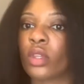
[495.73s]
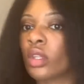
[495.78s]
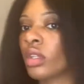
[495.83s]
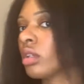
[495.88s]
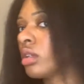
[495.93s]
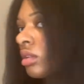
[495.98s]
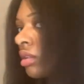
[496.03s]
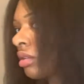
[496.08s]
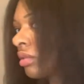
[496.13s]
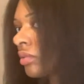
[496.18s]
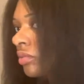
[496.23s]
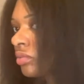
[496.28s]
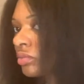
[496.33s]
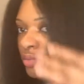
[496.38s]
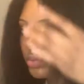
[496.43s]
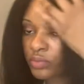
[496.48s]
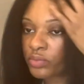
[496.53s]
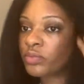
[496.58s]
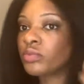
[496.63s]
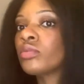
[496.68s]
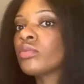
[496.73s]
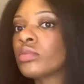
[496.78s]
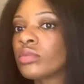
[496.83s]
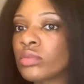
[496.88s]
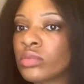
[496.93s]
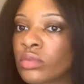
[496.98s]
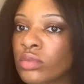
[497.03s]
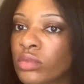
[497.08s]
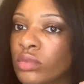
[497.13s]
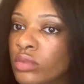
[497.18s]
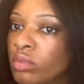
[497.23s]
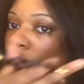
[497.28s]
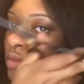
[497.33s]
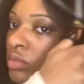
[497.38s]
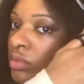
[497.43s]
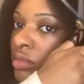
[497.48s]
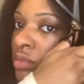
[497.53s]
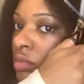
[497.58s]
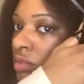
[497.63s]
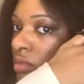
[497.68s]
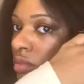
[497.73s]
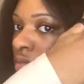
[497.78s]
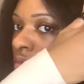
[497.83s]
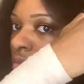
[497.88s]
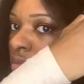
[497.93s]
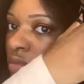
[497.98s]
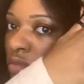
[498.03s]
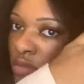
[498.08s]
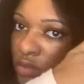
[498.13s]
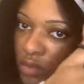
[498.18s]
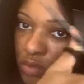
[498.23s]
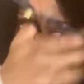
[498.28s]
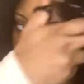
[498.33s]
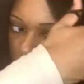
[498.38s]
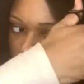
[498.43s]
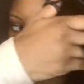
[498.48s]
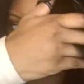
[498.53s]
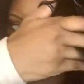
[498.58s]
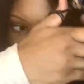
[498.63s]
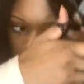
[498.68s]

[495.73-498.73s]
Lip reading: I guess trimming my hair like this was a little bit difficult because I wasn't used to the